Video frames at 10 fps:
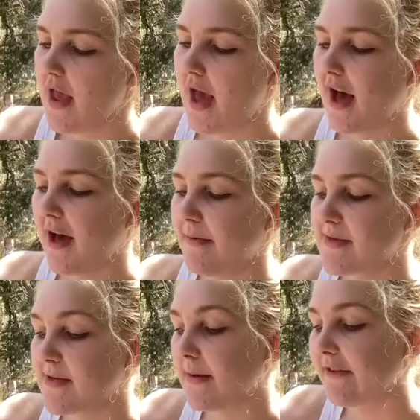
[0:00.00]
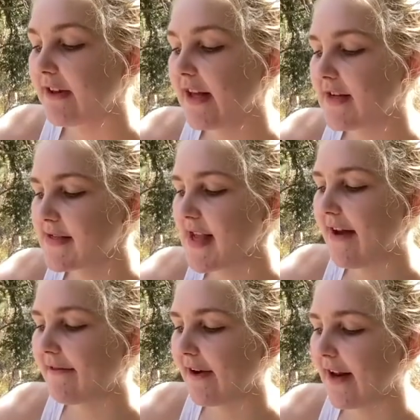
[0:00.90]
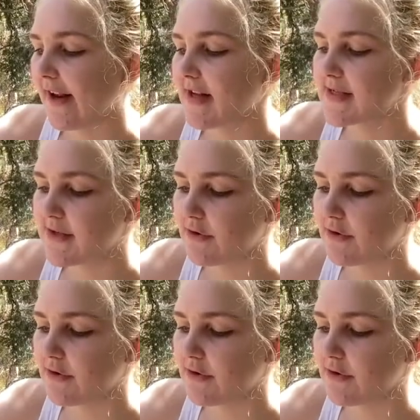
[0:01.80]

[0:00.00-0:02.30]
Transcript: So Beverly Hills F rating, a studio